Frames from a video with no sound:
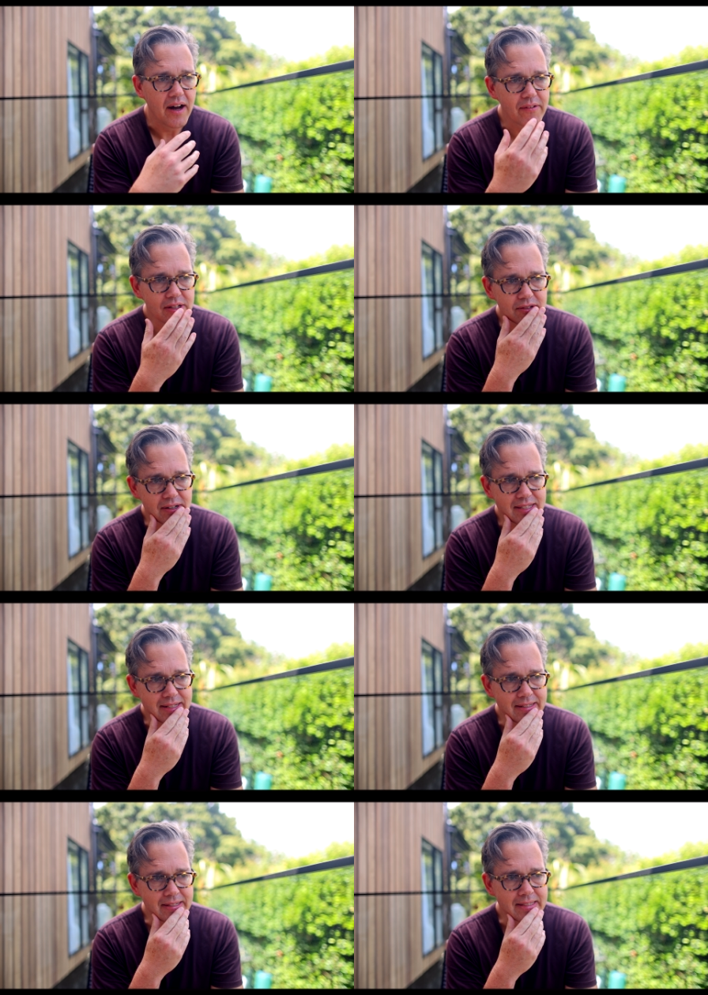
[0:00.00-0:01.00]
was always
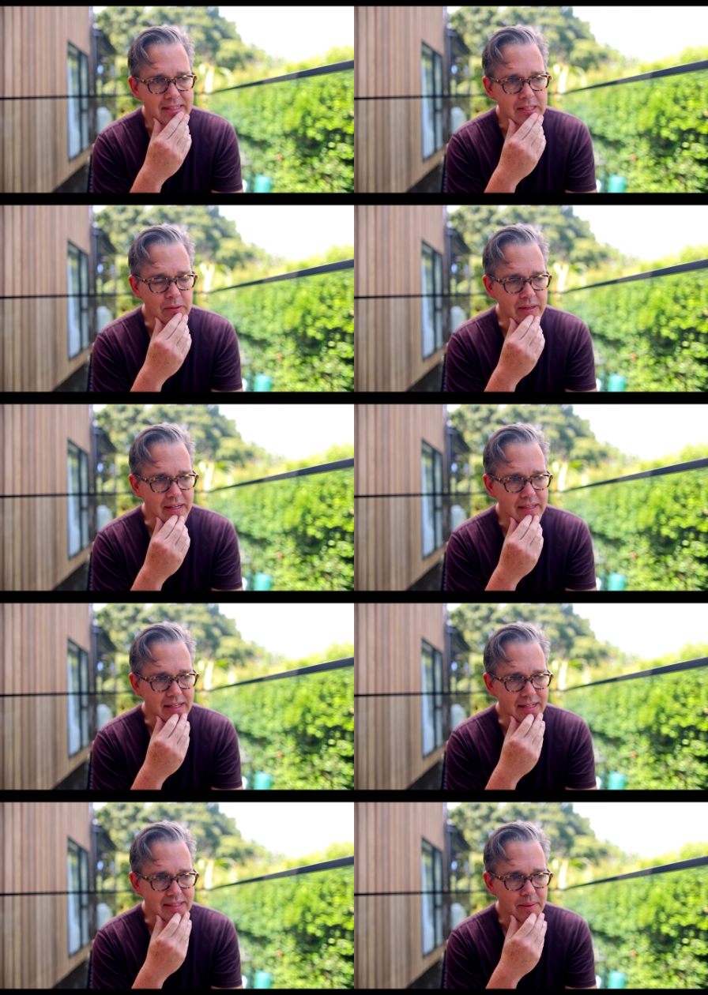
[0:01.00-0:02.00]
into doing
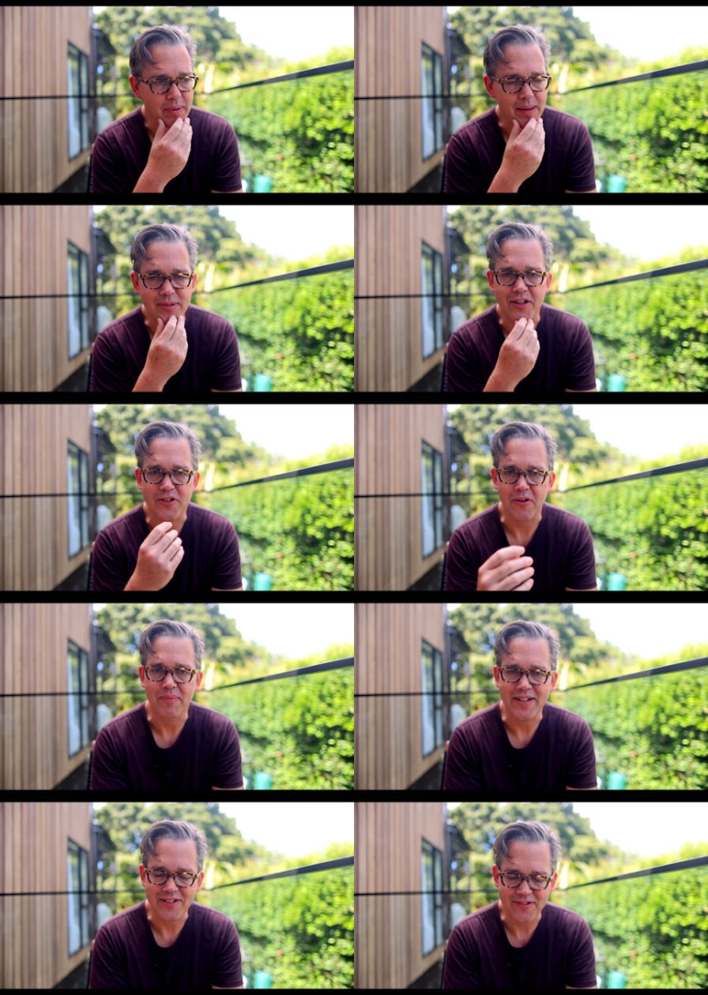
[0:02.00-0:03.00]
things that perhaps I shouldn't
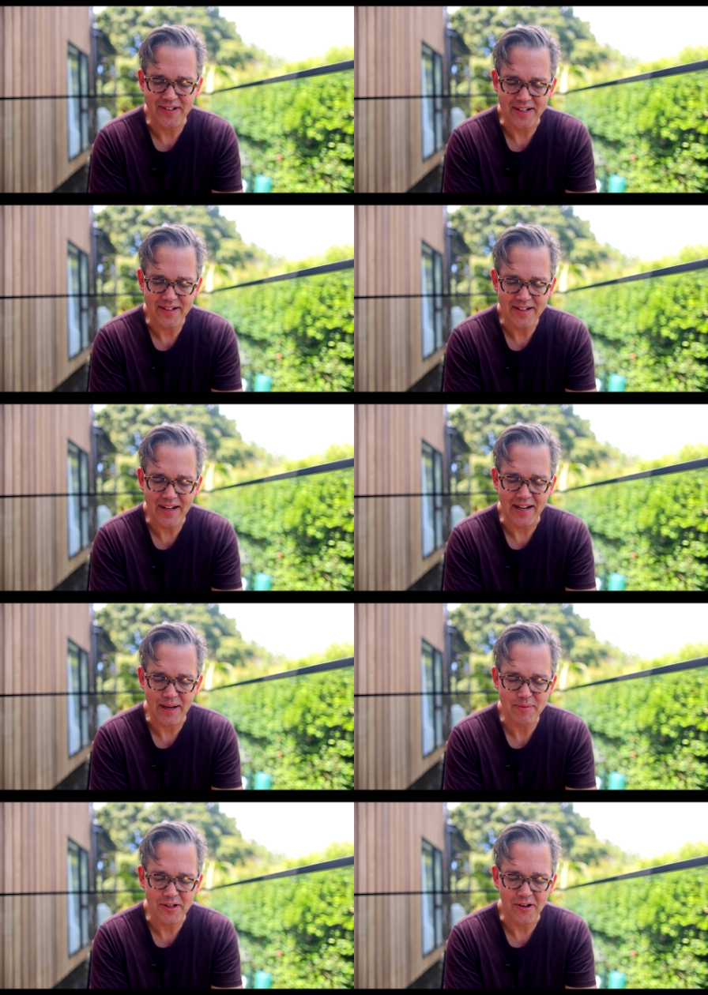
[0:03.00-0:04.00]
be doing and getting
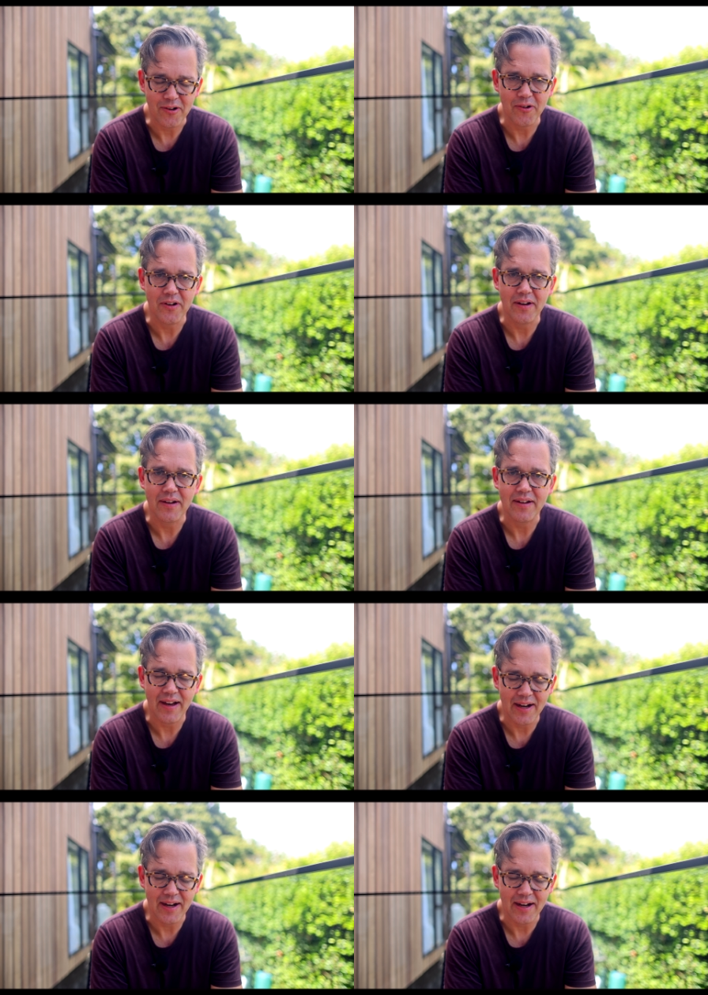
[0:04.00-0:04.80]
up to no good, and